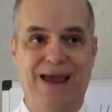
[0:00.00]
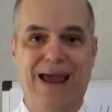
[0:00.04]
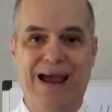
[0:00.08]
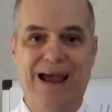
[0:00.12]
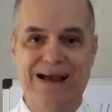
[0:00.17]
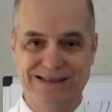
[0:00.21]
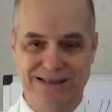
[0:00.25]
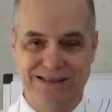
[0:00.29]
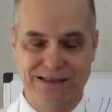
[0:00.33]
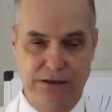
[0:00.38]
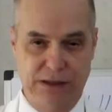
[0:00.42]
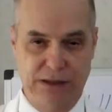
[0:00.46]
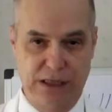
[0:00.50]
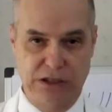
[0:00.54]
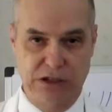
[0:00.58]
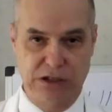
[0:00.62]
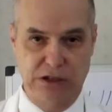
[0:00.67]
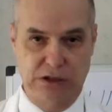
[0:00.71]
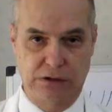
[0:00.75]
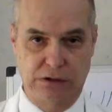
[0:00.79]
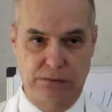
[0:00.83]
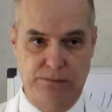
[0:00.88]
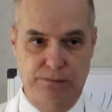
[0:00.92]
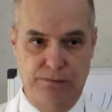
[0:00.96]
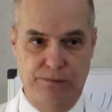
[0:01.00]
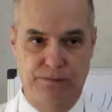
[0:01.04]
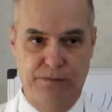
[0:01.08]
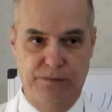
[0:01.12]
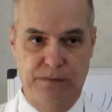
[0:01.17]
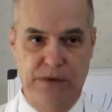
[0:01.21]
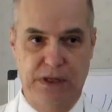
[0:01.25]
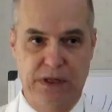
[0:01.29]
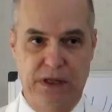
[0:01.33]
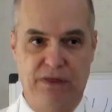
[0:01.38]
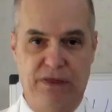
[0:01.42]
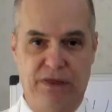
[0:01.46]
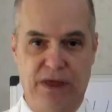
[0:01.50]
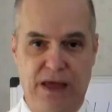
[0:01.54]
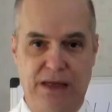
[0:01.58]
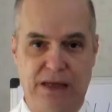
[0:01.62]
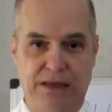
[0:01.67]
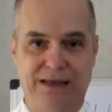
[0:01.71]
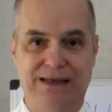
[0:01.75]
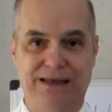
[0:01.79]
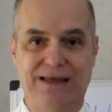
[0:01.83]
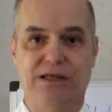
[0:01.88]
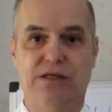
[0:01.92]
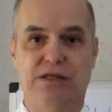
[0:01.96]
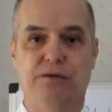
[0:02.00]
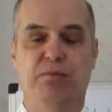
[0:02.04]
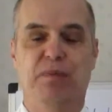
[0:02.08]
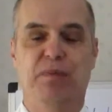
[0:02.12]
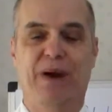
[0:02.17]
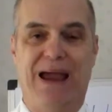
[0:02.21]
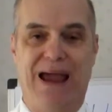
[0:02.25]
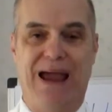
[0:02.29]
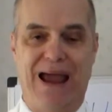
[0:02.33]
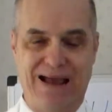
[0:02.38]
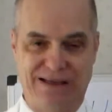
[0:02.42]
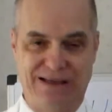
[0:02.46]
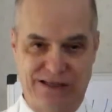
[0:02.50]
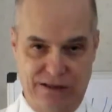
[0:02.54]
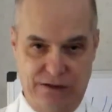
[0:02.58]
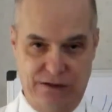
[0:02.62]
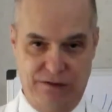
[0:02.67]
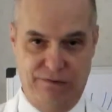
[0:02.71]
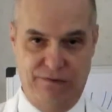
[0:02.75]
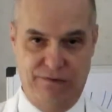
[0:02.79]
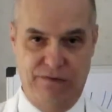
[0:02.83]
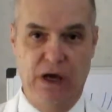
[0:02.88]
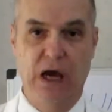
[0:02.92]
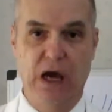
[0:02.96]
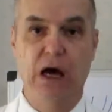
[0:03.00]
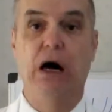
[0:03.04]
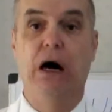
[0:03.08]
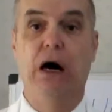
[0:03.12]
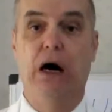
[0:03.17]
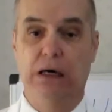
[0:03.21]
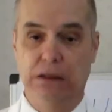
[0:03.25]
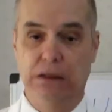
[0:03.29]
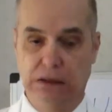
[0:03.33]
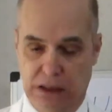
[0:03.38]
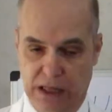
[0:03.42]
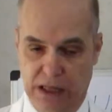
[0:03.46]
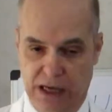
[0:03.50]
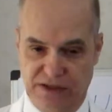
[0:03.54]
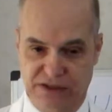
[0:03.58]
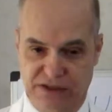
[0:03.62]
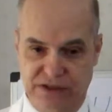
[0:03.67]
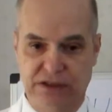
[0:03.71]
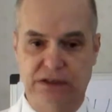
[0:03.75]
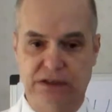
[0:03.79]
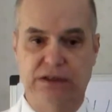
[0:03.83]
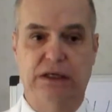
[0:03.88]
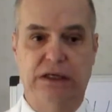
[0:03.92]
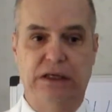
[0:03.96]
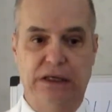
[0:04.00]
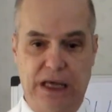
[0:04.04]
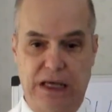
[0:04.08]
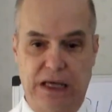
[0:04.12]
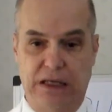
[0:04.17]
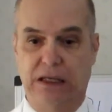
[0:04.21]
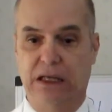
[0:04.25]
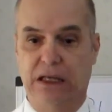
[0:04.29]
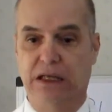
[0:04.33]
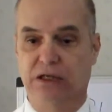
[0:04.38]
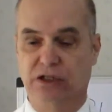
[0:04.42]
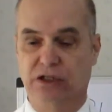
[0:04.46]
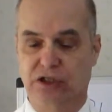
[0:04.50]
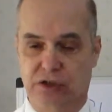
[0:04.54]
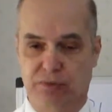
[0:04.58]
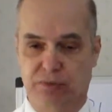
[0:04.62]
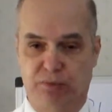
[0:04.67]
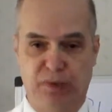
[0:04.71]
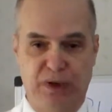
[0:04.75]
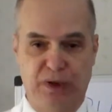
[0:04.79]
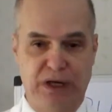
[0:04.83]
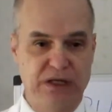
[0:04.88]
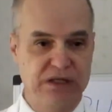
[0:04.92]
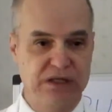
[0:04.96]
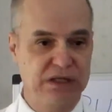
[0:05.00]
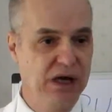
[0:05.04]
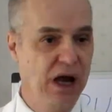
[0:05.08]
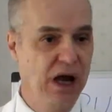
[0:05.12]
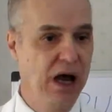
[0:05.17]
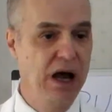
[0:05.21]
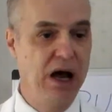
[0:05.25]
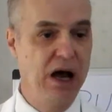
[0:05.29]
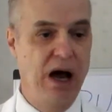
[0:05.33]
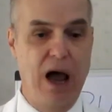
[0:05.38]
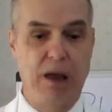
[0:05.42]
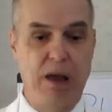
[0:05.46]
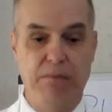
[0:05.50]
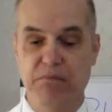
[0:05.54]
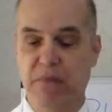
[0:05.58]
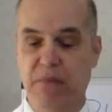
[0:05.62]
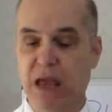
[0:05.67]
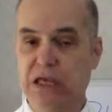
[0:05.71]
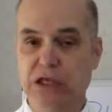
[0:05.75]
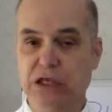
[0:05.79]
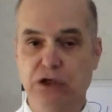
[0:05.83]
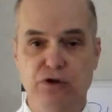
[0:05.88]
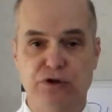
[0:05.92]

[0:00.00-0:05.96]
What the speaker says: Exhalation then is passive, unless, again, in a sprint, I may